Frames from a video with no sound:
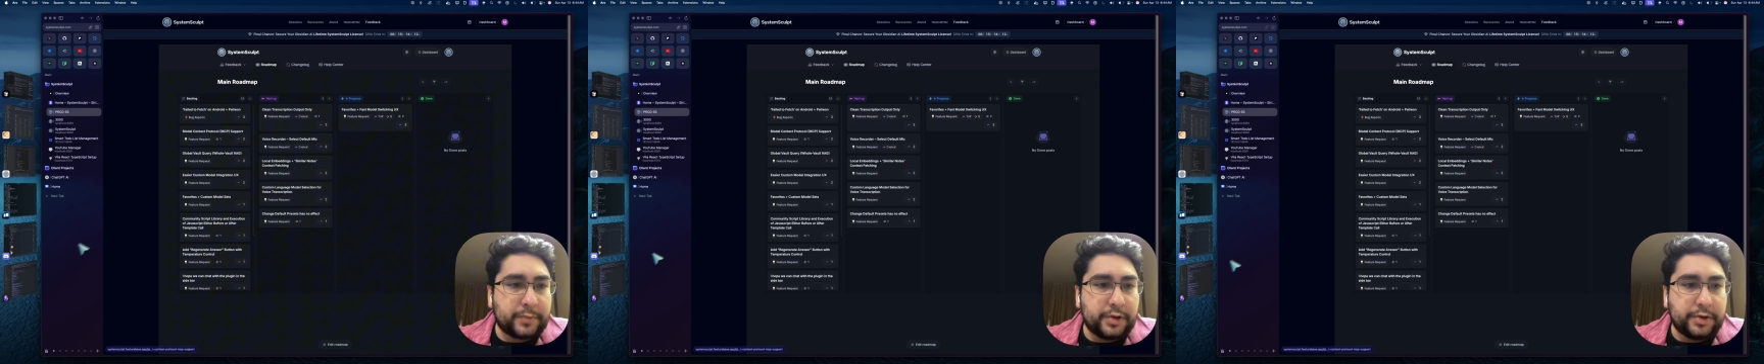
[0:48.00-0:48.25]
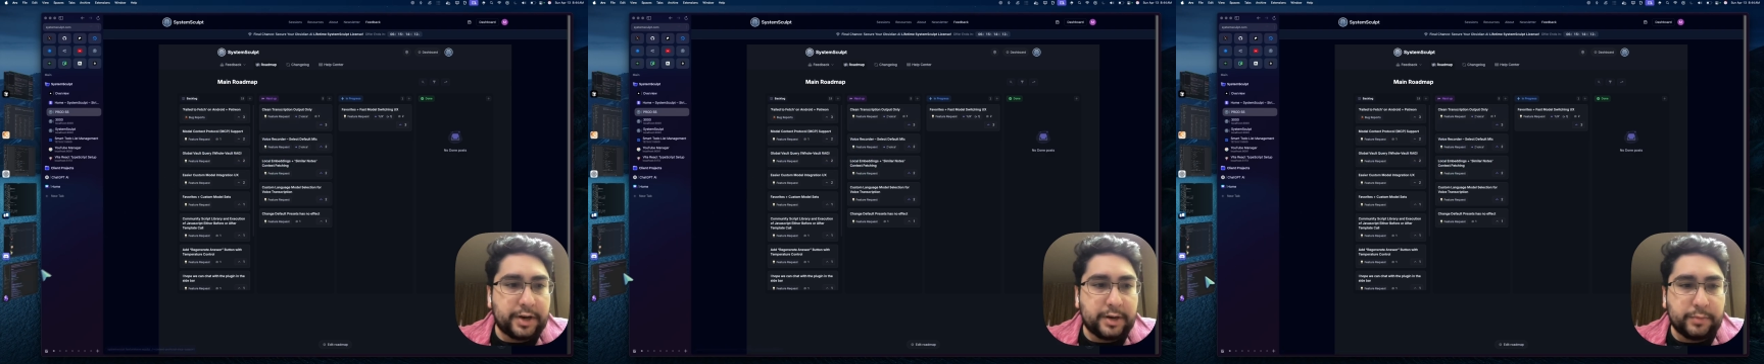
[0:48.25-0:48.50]

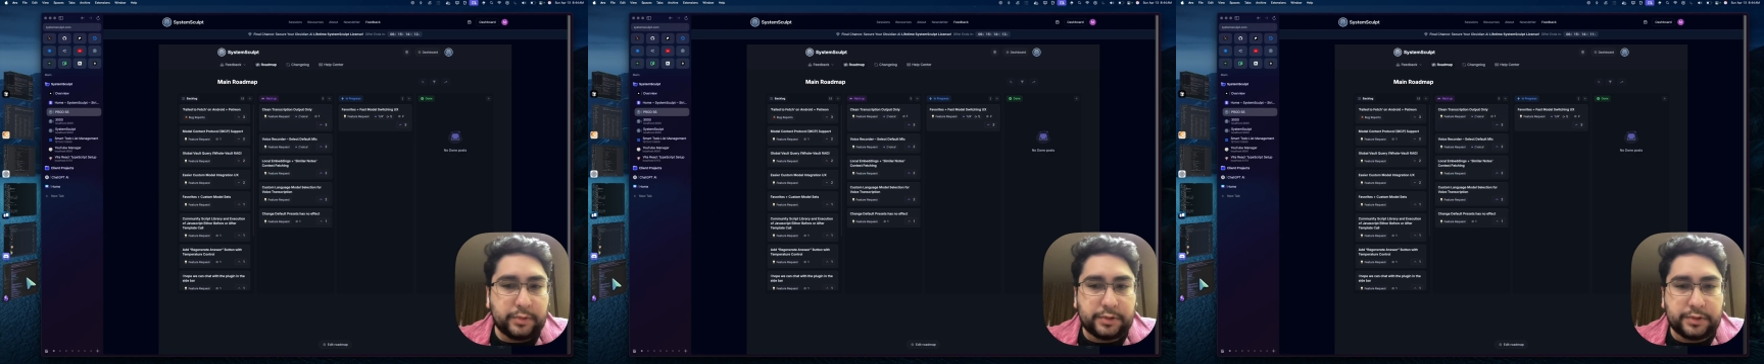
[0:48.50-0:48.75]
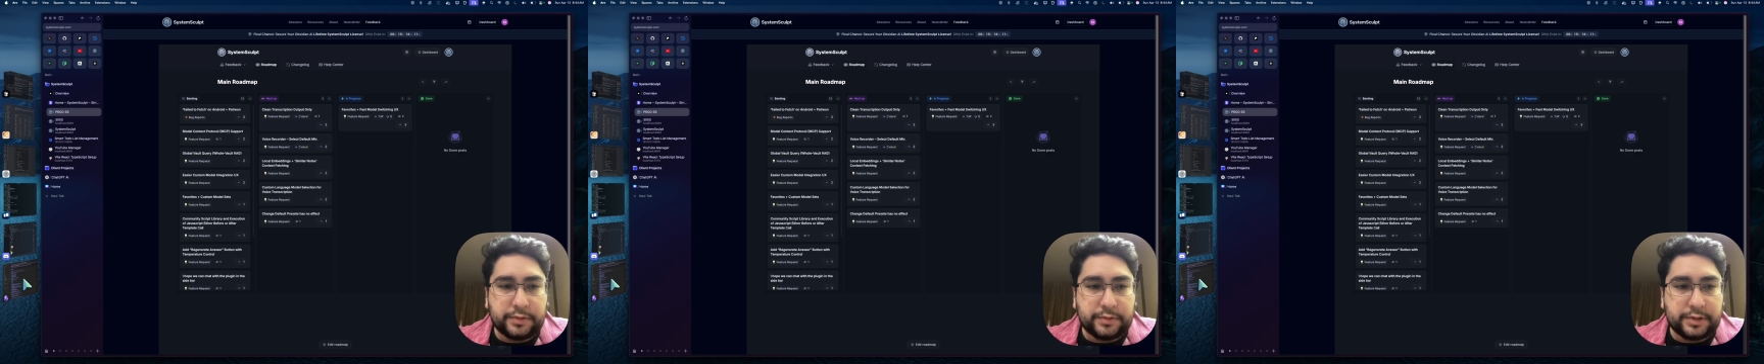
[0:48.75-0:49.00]
you're able
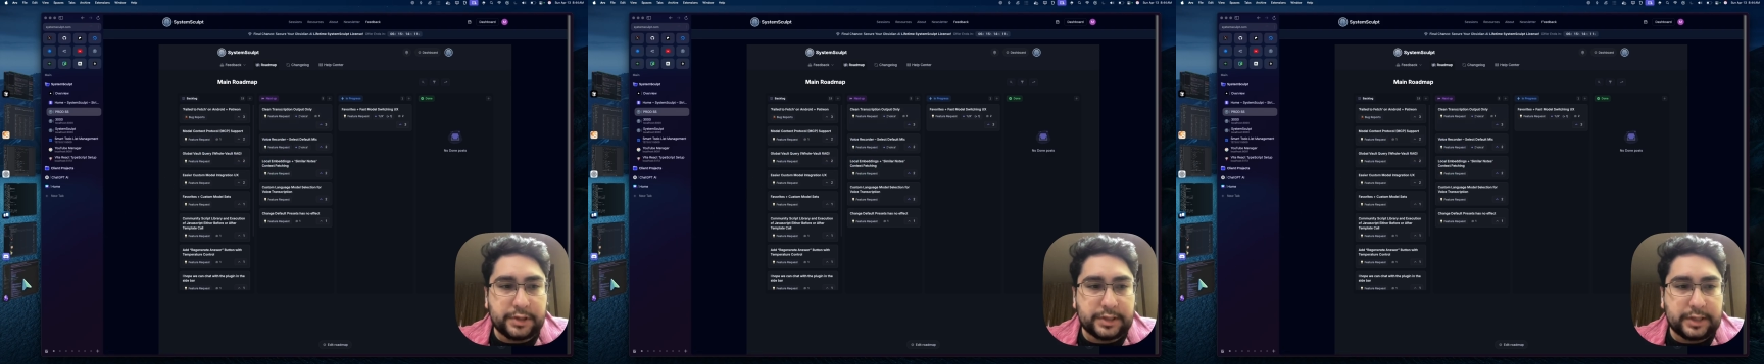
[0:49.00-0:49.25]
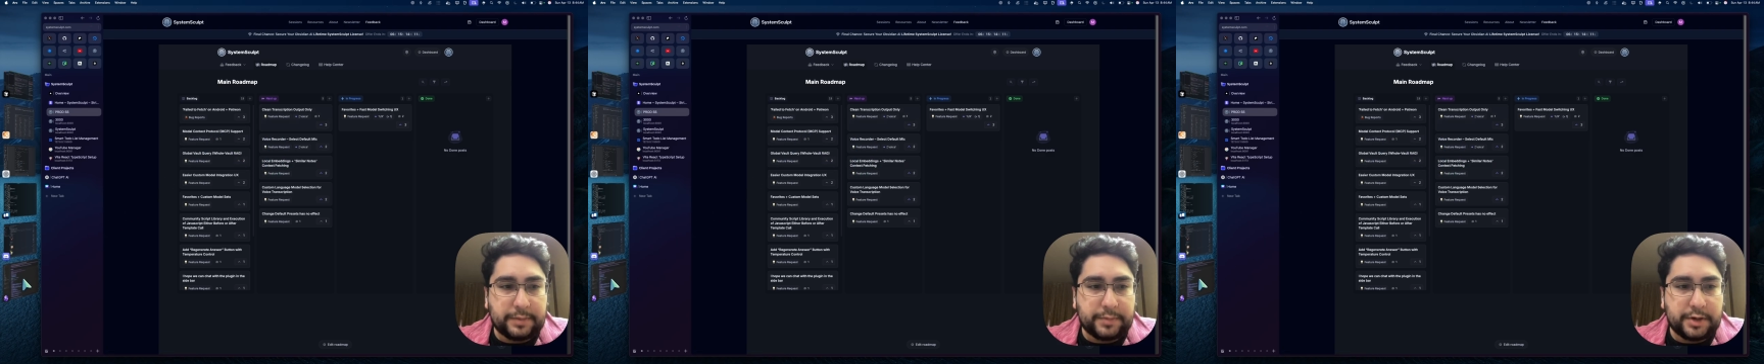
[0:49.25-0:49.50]
to
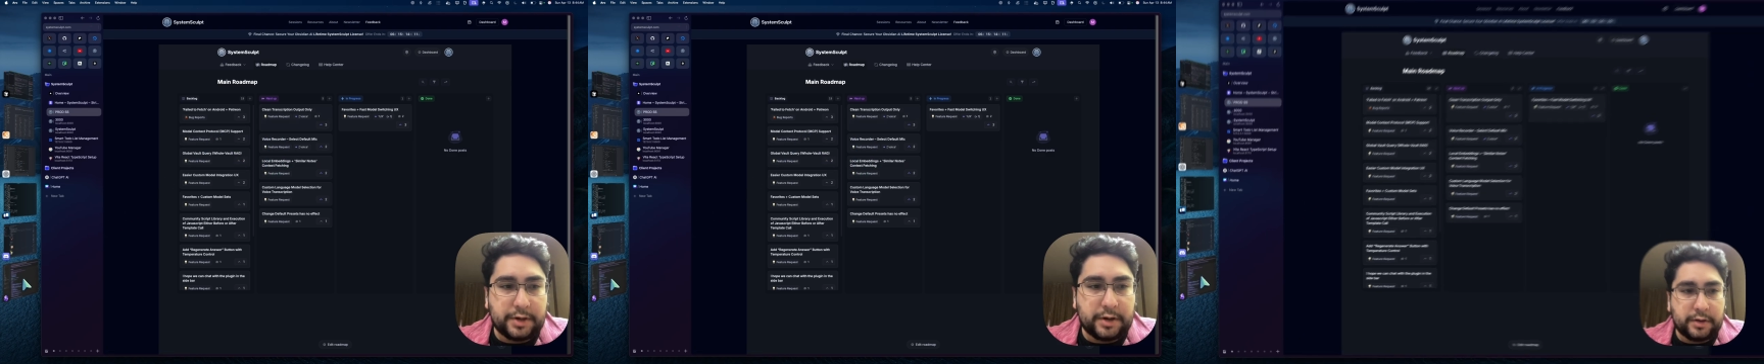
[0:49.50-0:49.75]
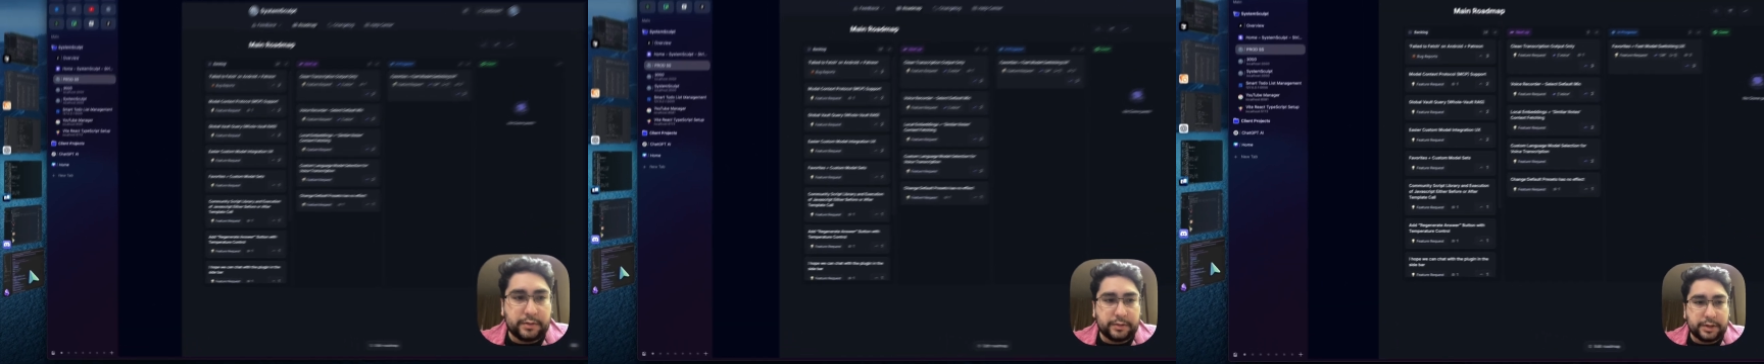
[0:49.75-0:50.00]
just let me
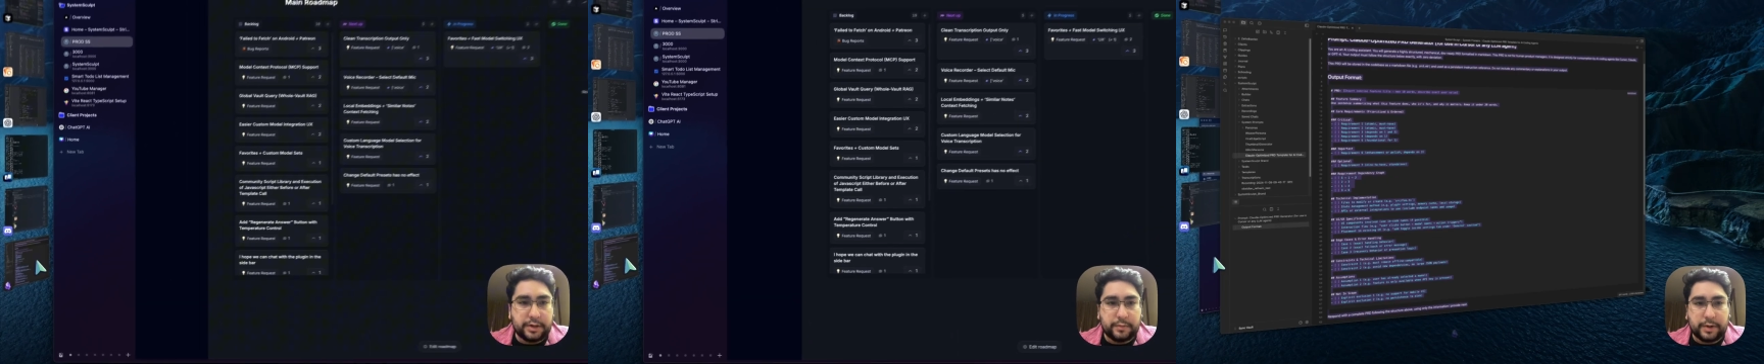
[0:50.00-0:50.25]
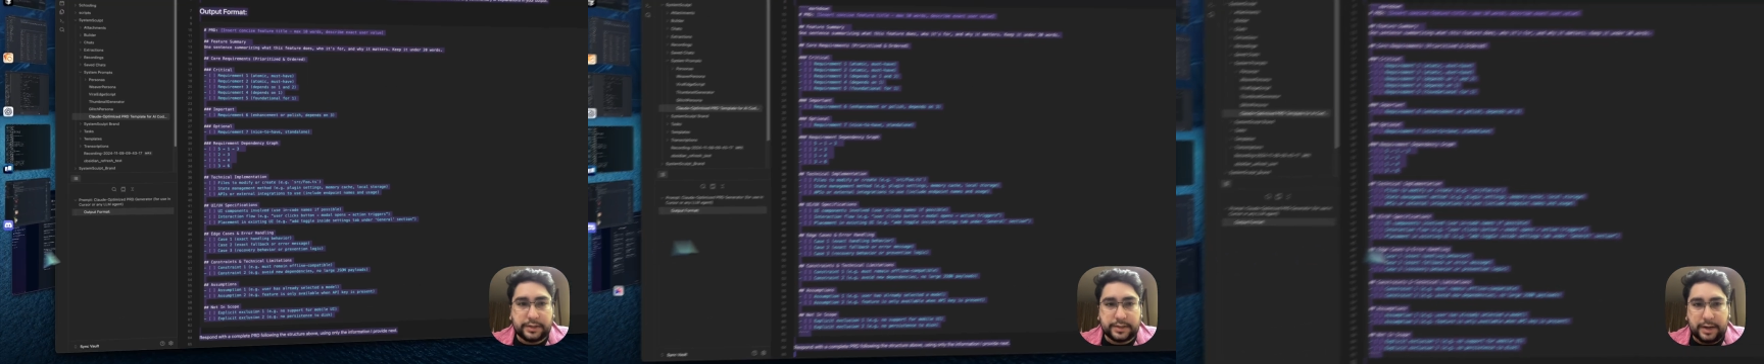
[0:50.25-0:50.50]
know,
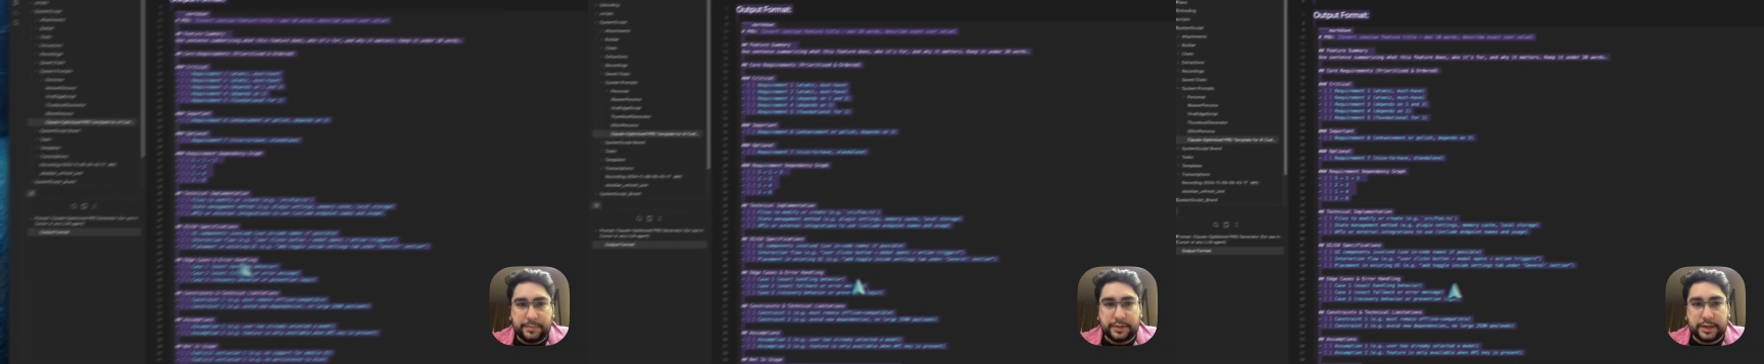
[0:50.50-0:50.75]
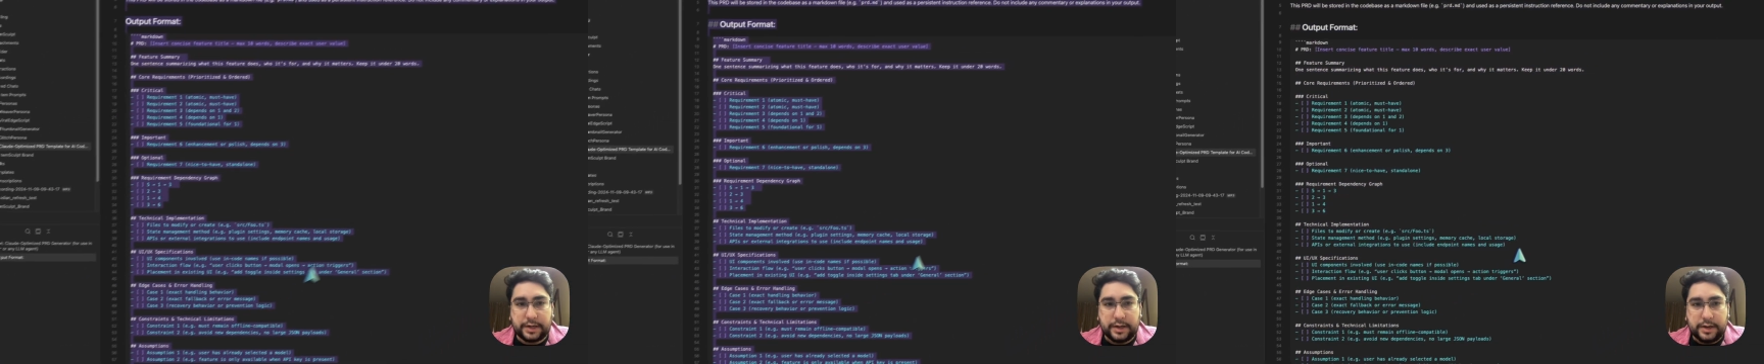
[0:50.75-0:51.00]
what to
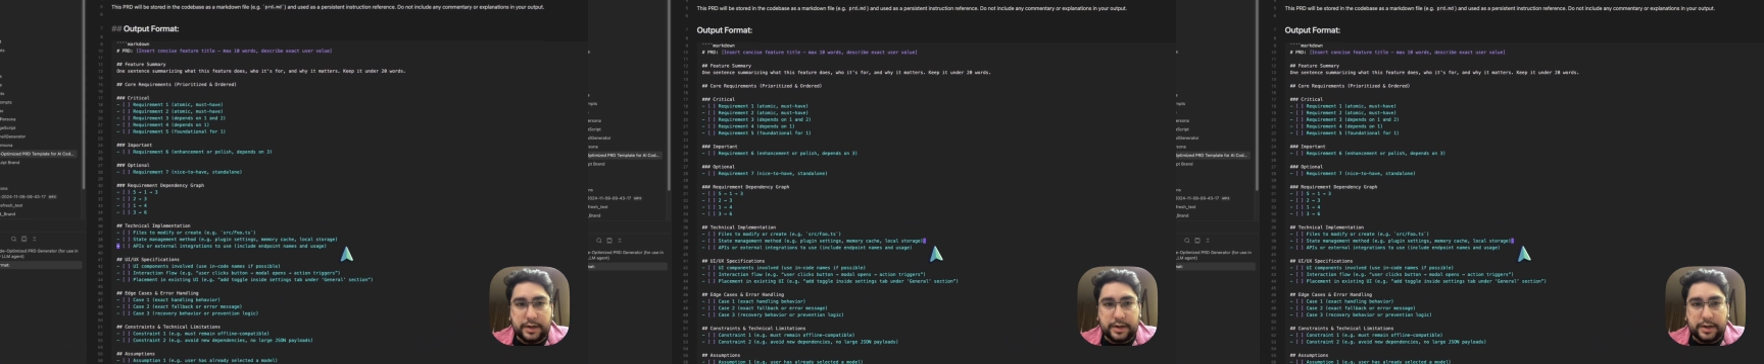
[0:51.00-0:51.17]
update.